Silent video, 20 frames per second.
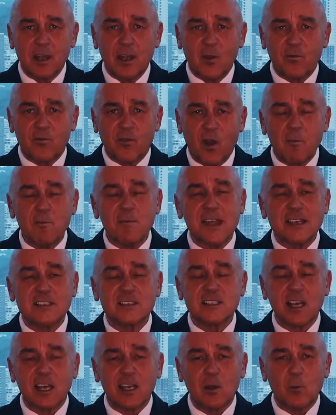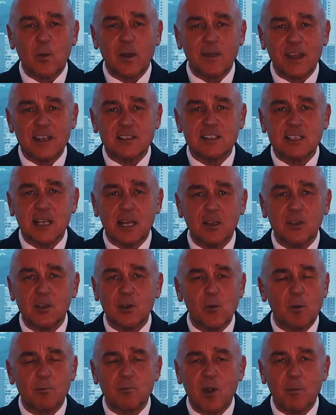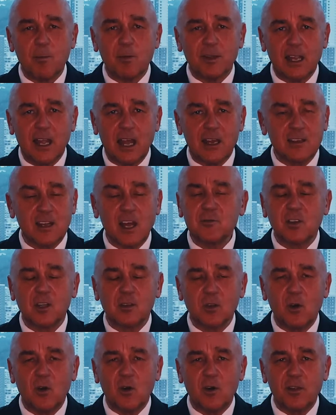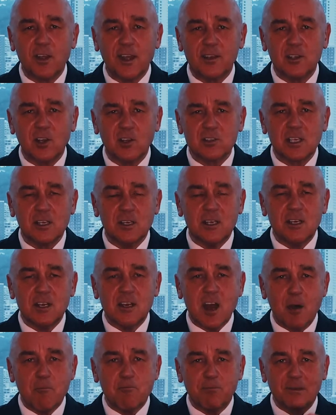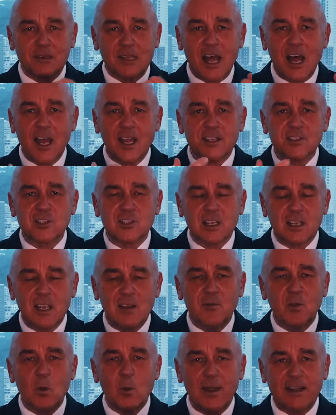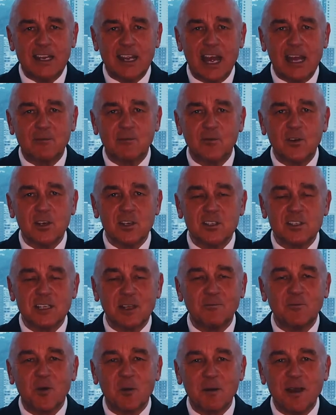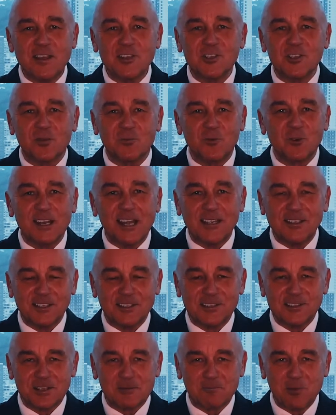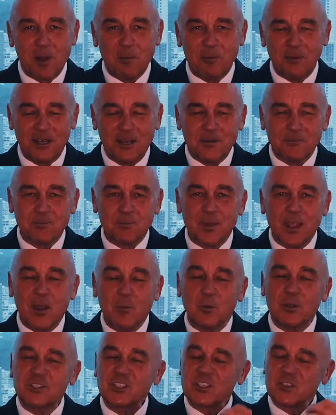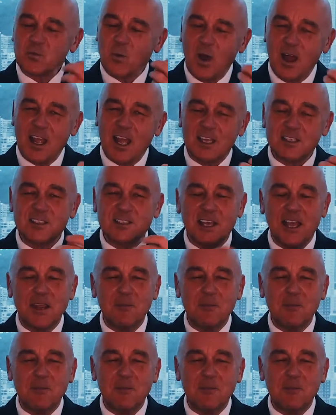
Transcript: from their seller when they sell you a property, and under law they're not obliged to give you any adverse information relating to the property, which is why I say